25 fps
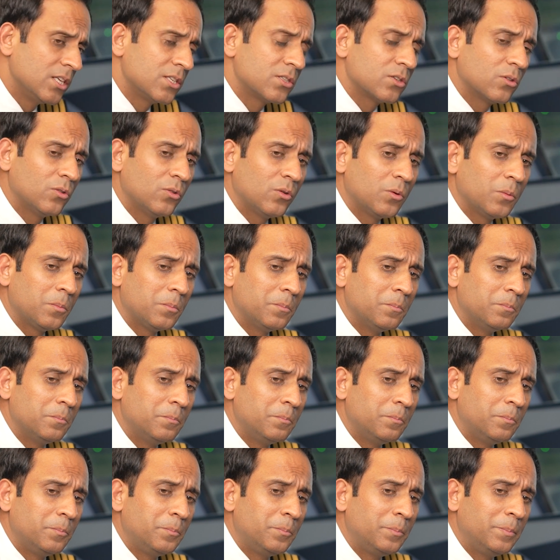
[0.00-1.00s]
So,
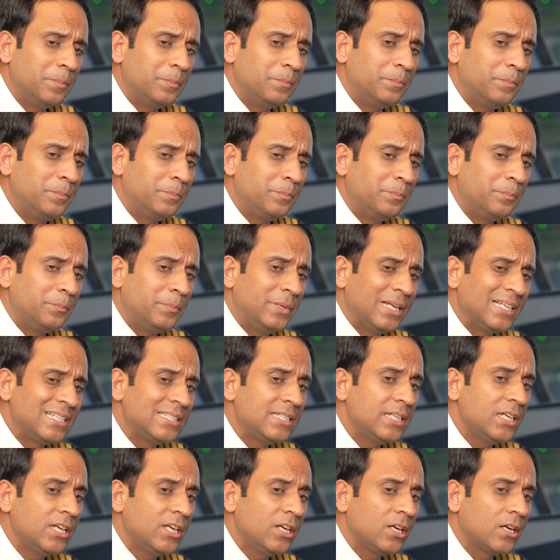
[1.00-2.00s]

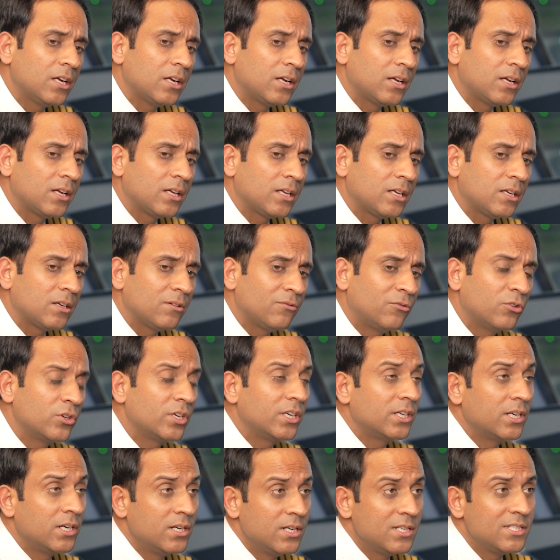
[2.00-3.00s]
let's say for
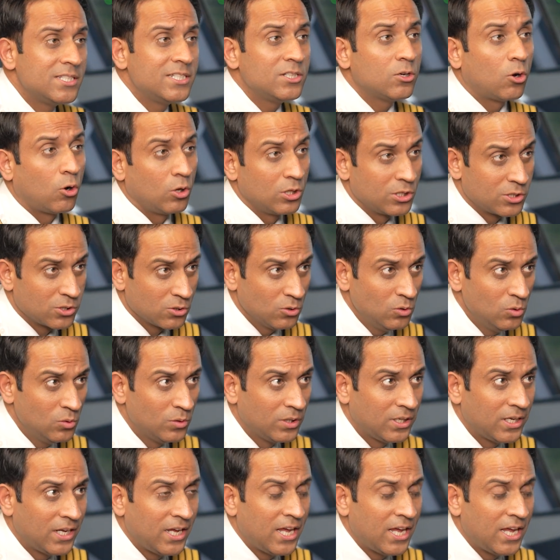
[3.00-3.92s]
redundancy also,